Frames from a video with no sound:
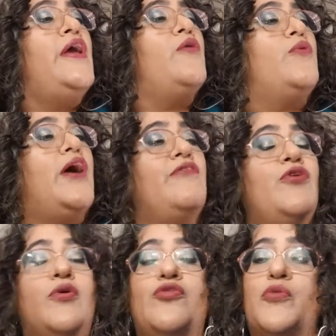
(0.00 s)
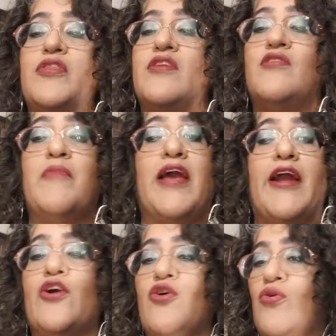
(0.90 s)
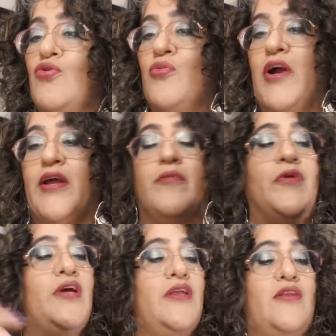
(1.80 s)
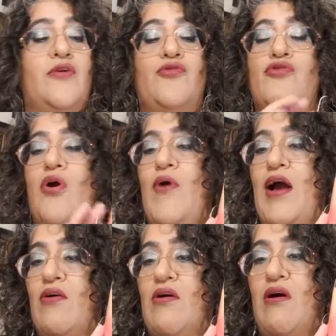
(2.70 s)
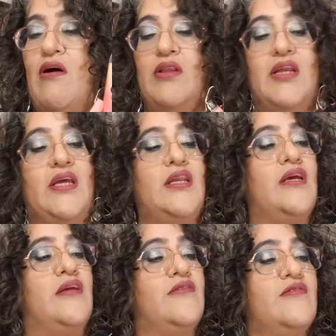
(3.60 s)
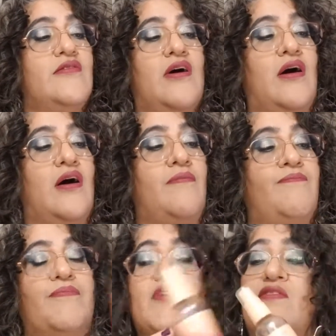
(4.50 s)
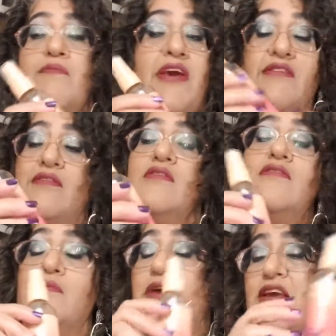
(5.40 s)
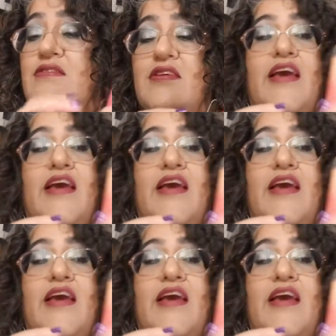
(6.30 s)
And what I've noticed with it is my hair curls right up. There is no alcohol in it. It's amazing. It's amazing.